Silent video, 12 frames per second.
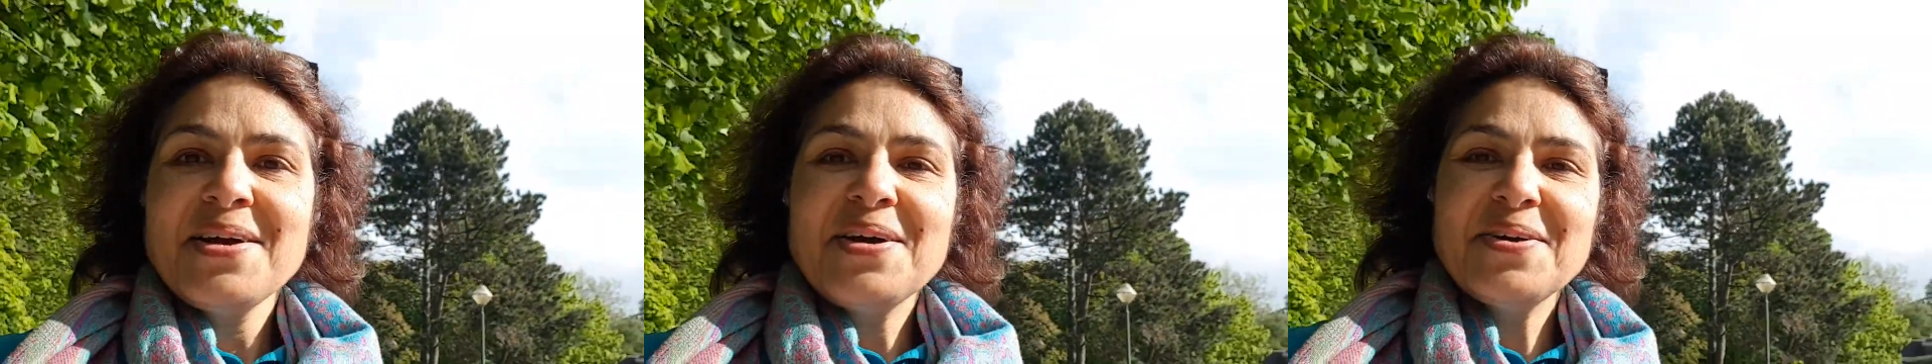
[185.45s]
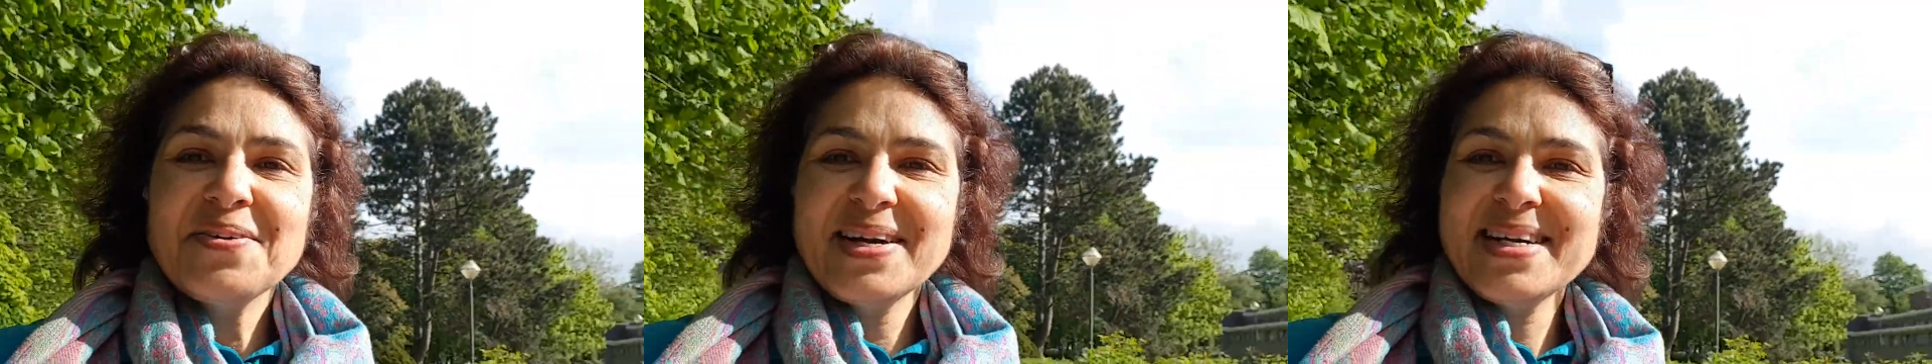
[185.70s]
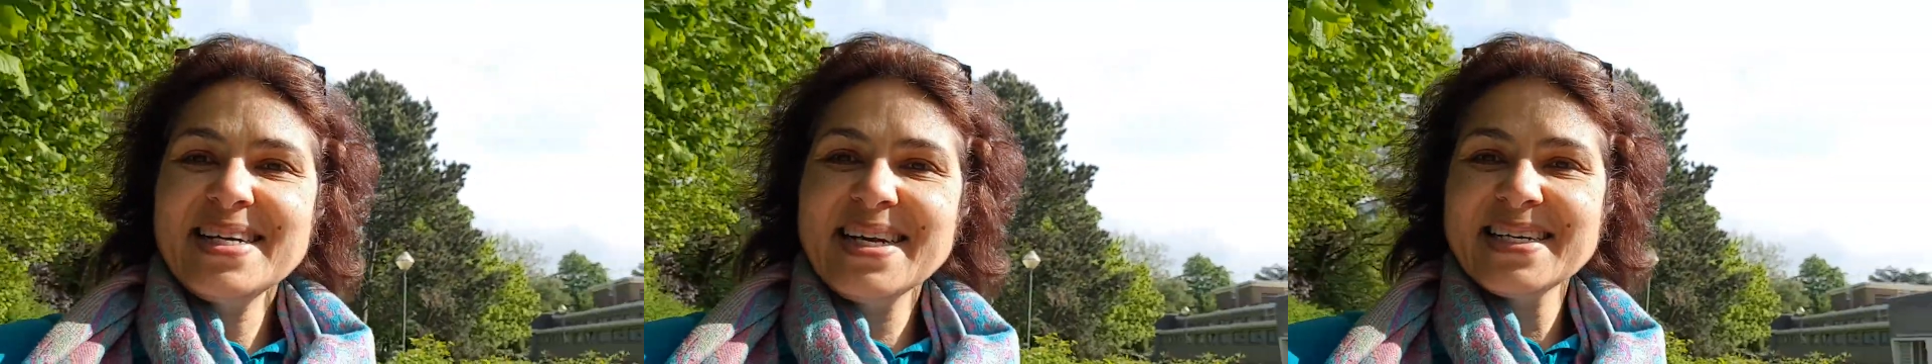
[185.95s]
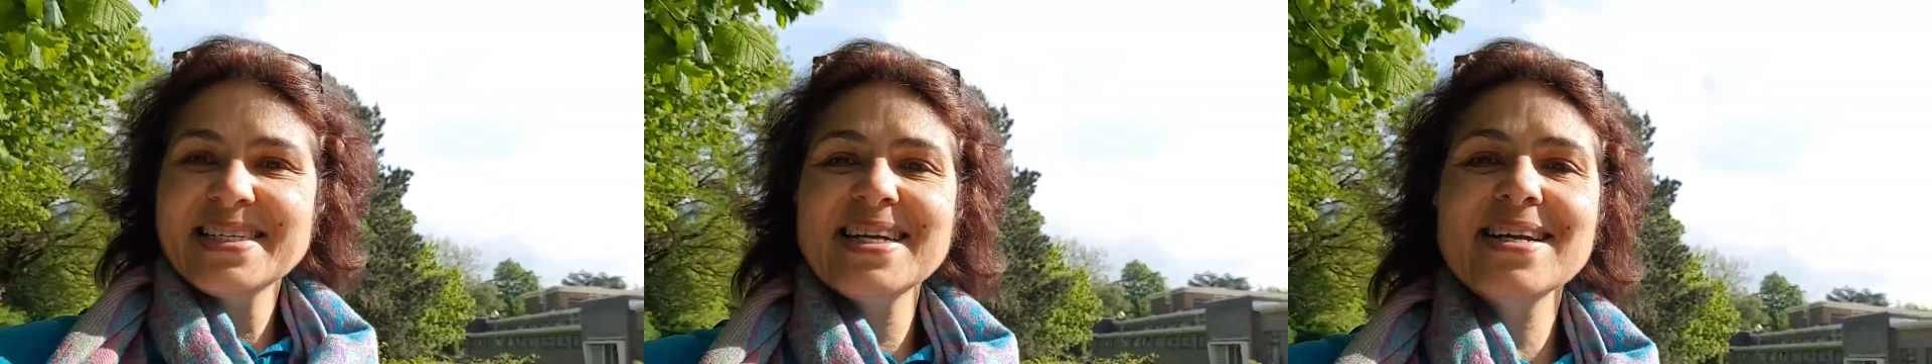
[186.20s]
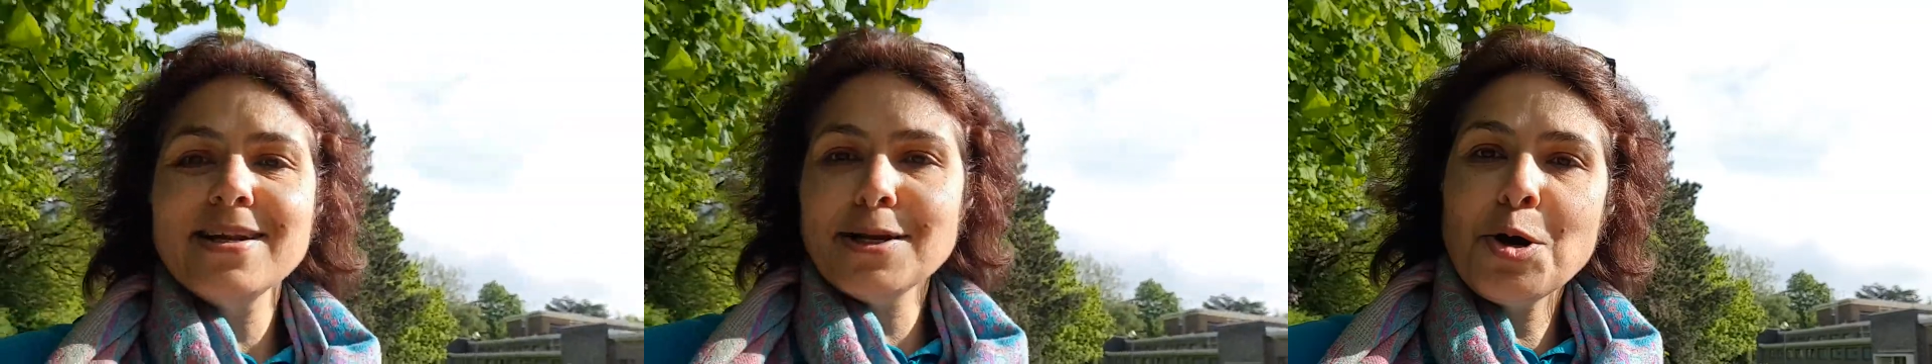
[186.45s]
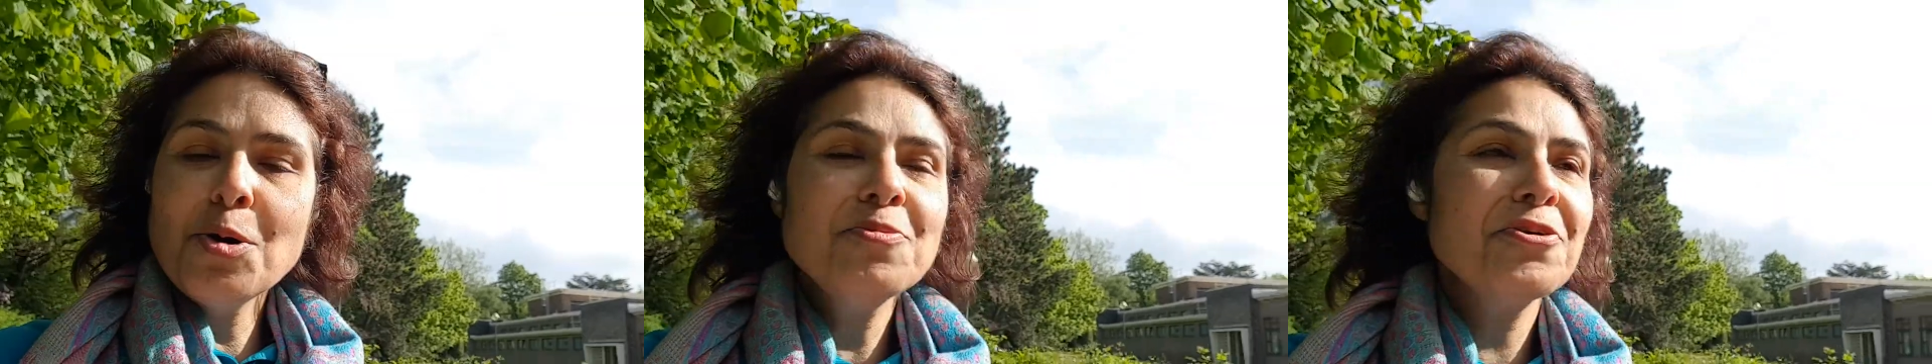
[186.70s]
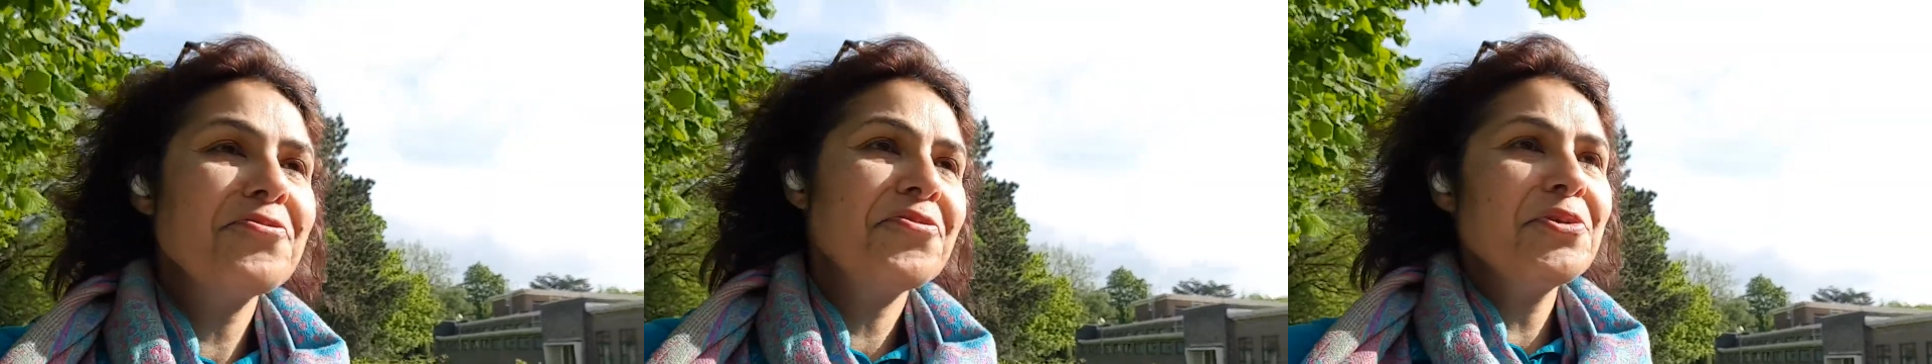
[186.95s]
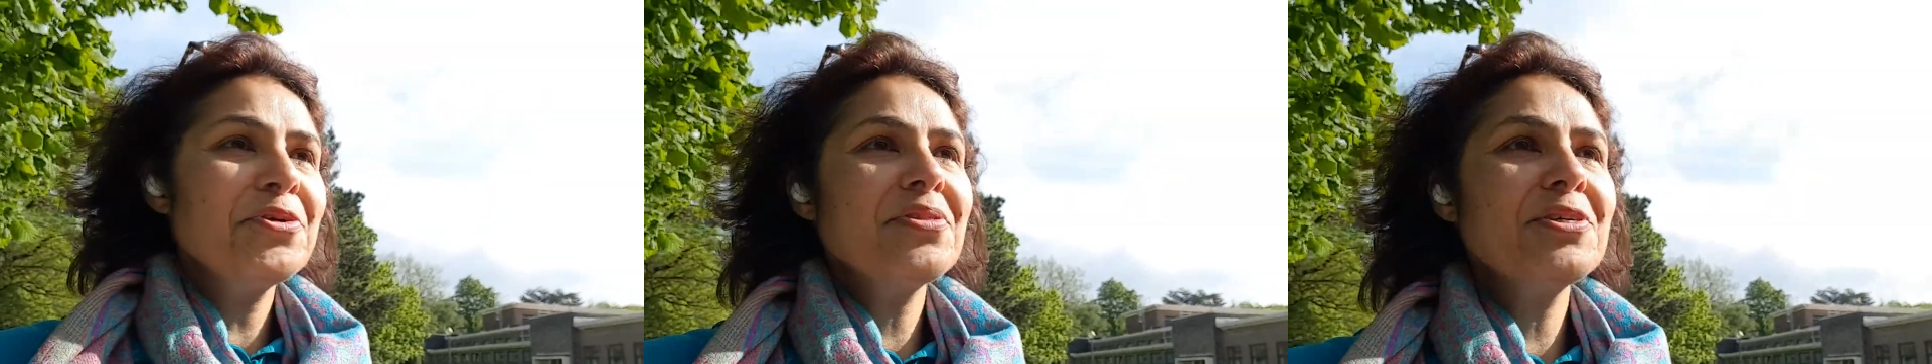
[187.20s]
All right, a little homework for
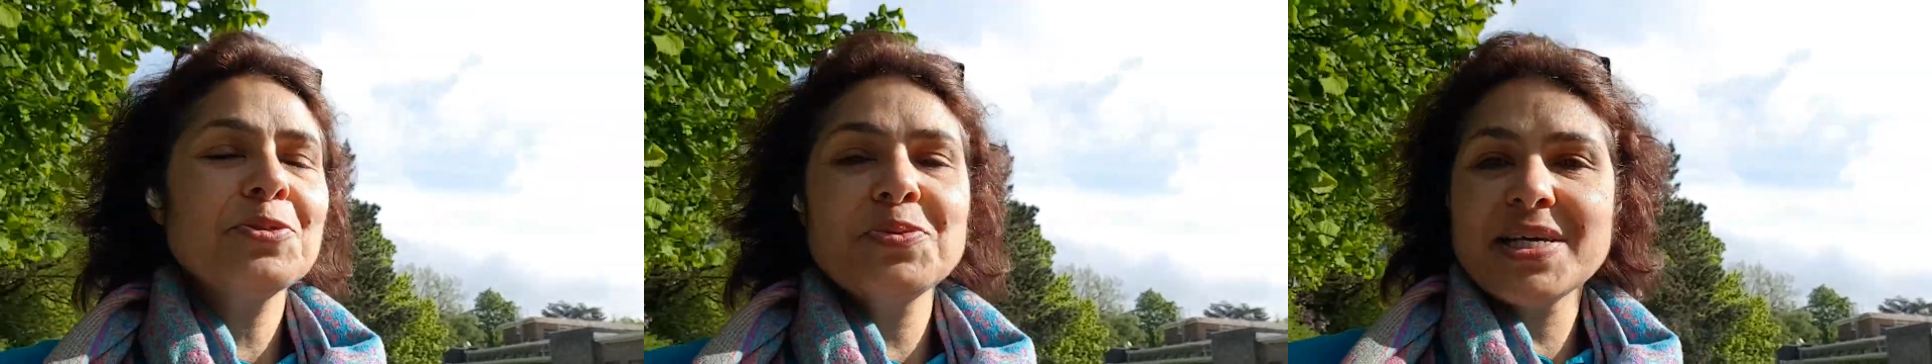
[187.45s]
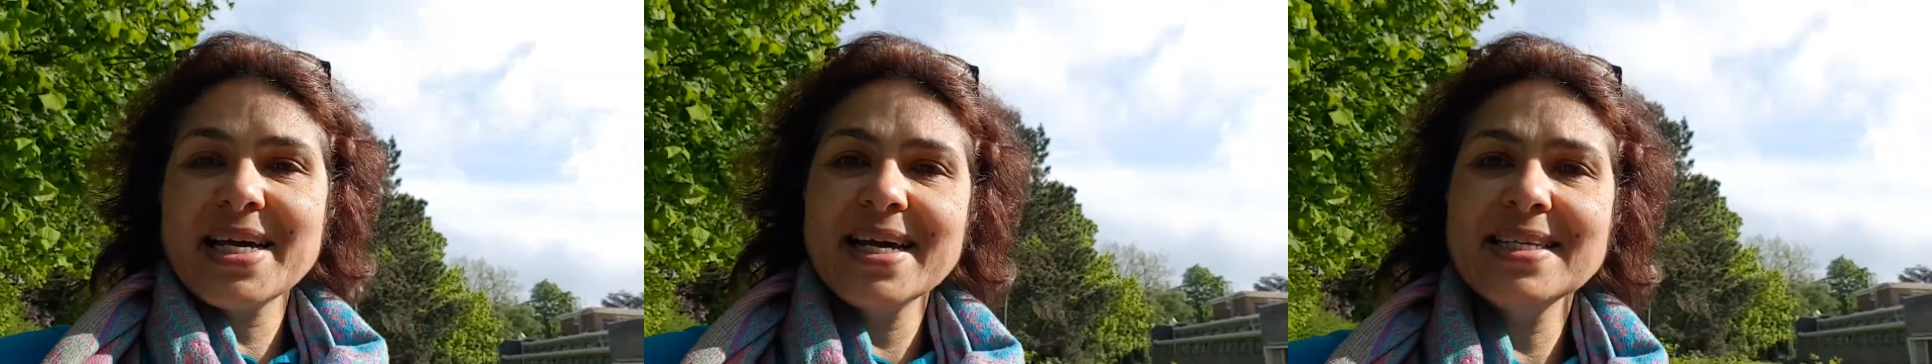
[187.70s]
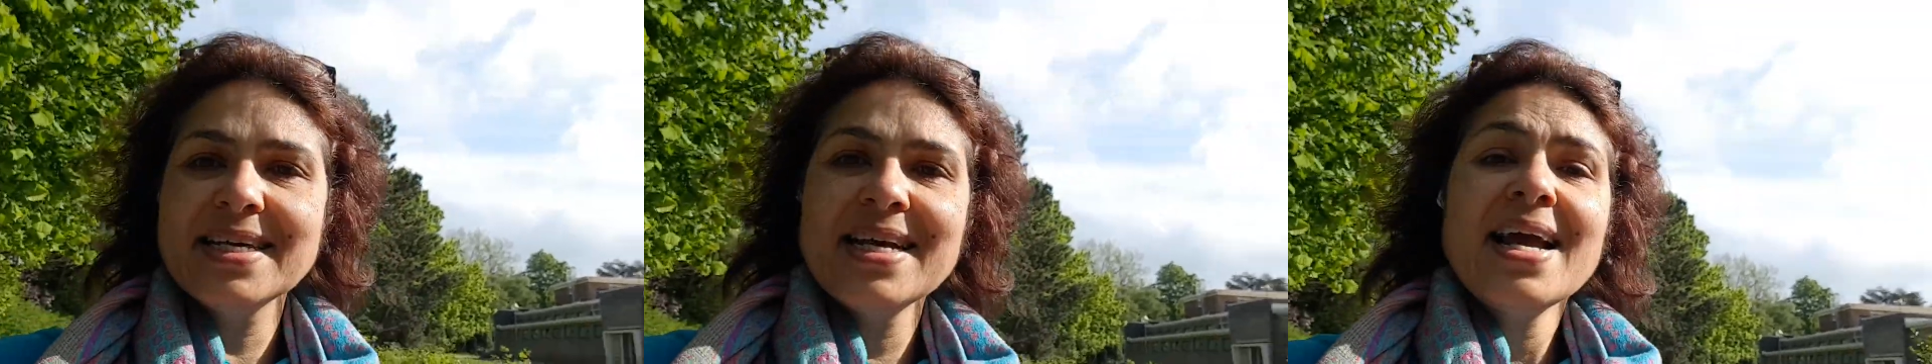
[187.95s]
you this weekend